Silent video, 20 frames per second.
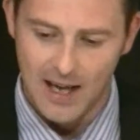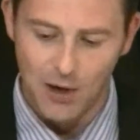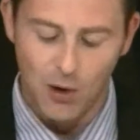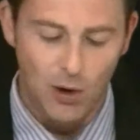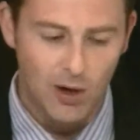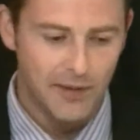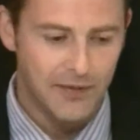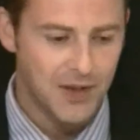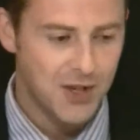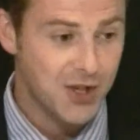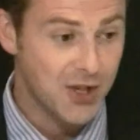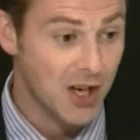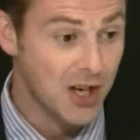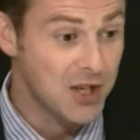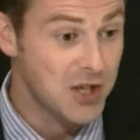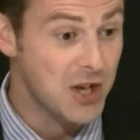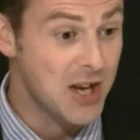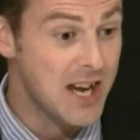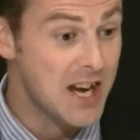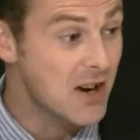And all of a
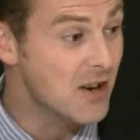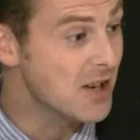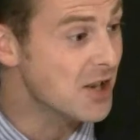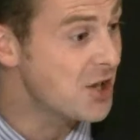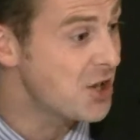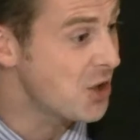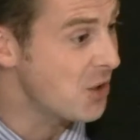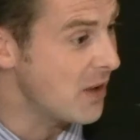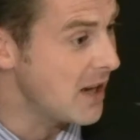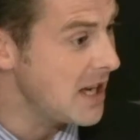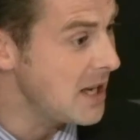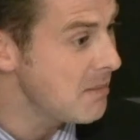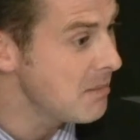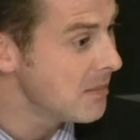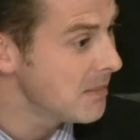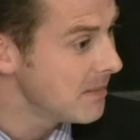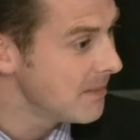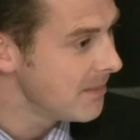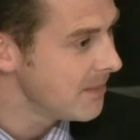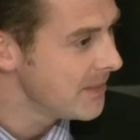sudden, you hear a scream.
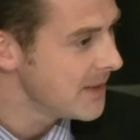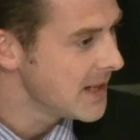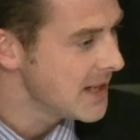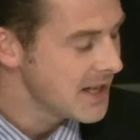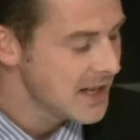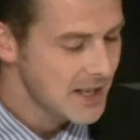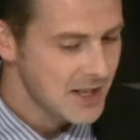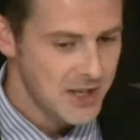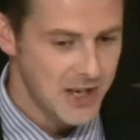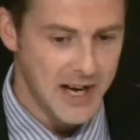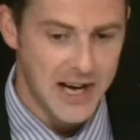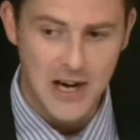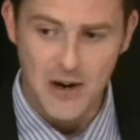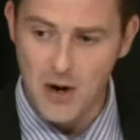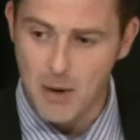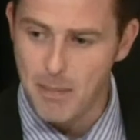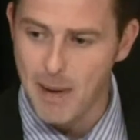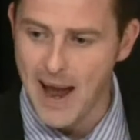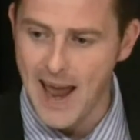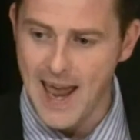You
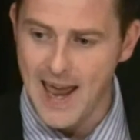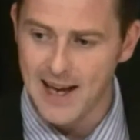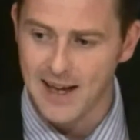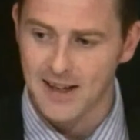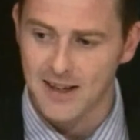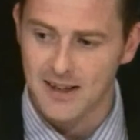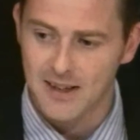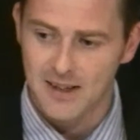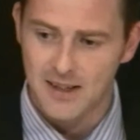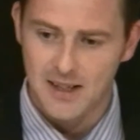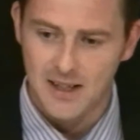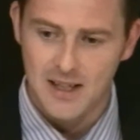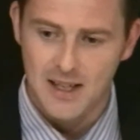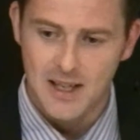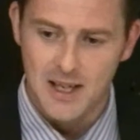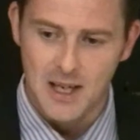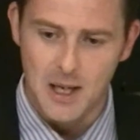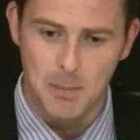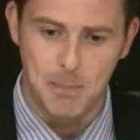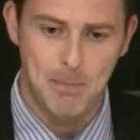hear a bang.
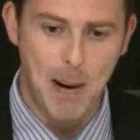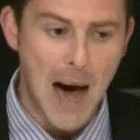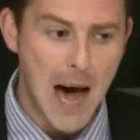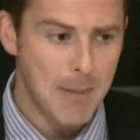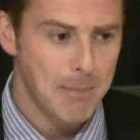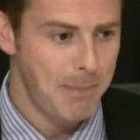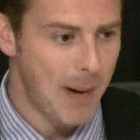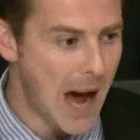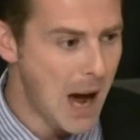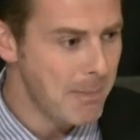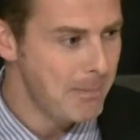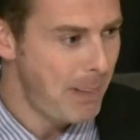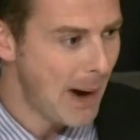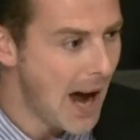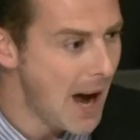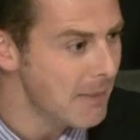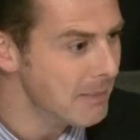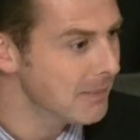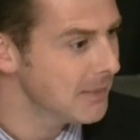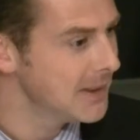And pop, pop,
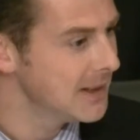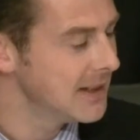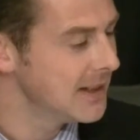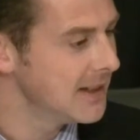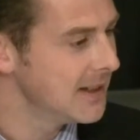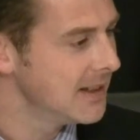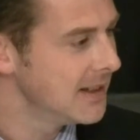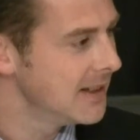pop.